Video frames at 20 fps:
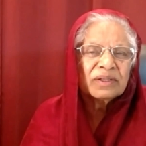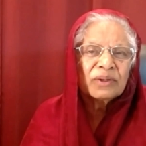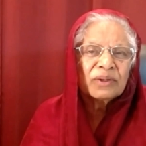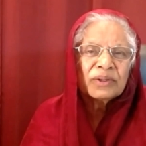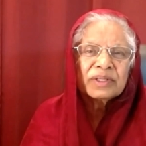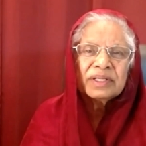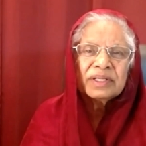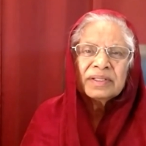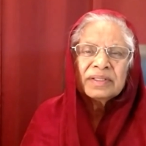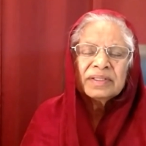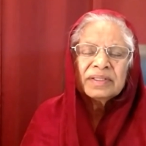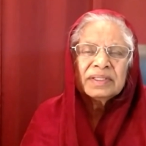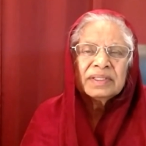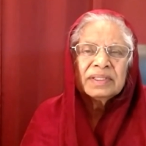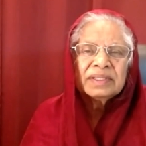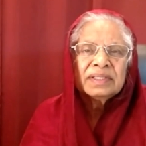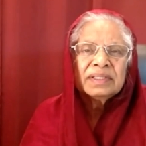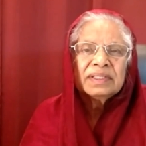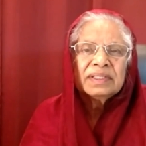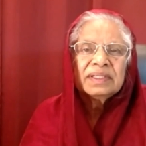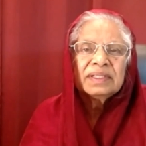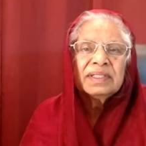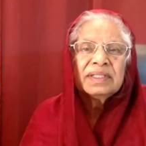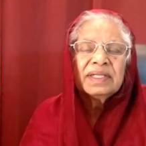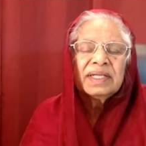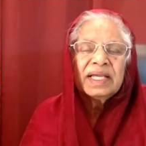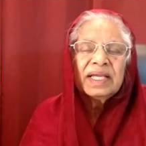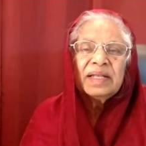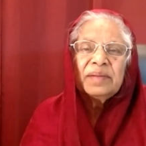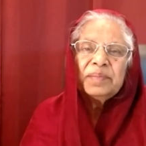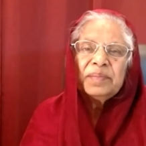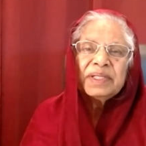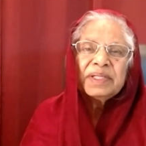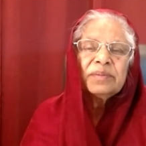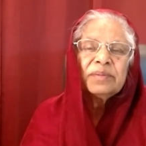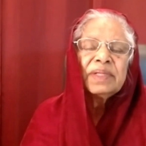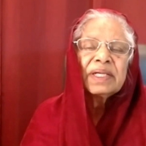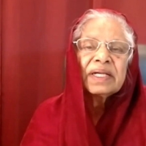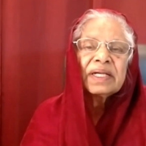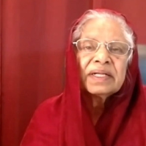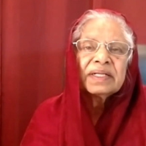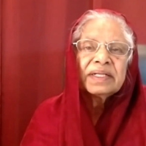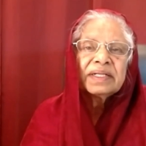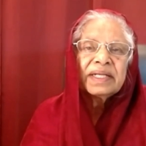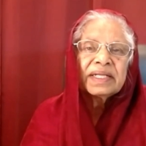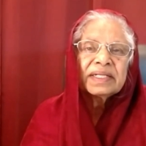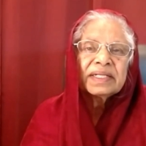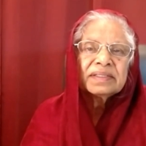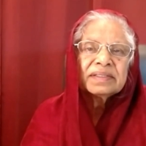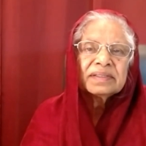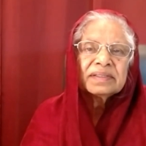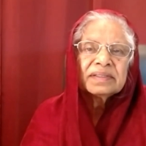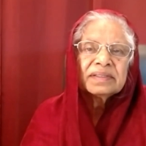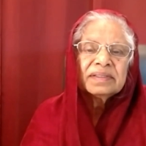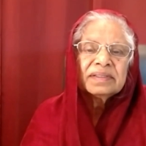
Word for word: Lord, help me to be content.